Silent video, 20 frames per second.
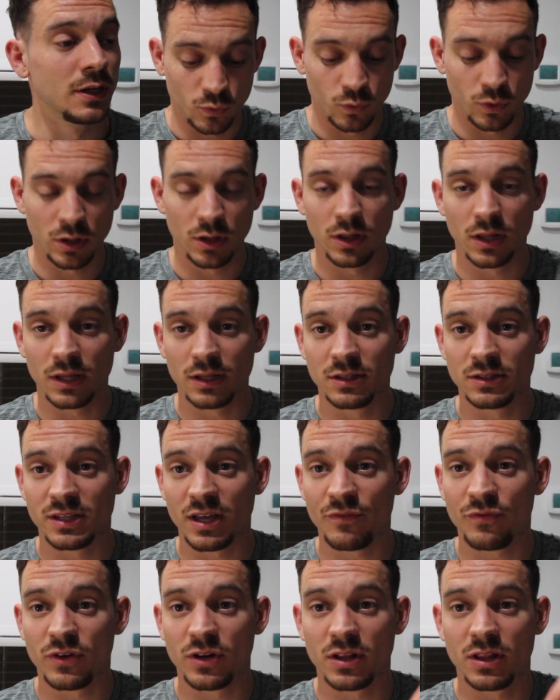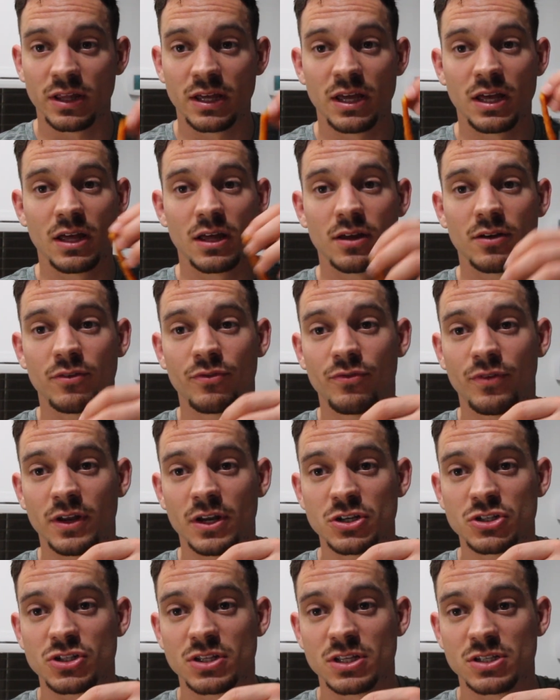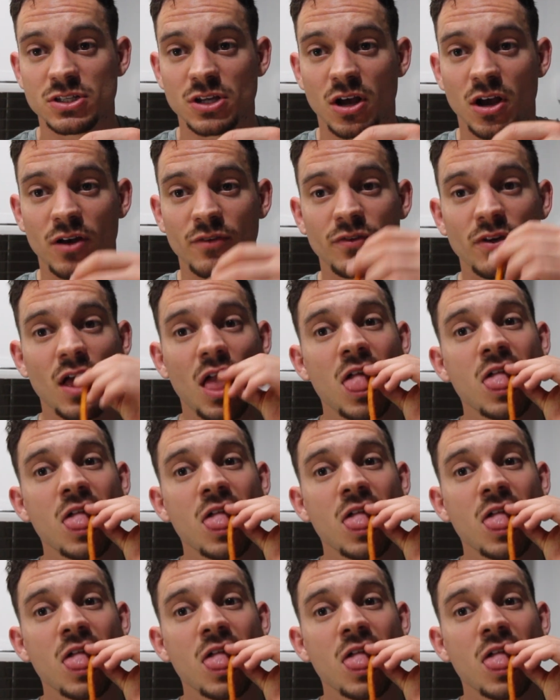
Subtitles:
We'll definitely finish this off.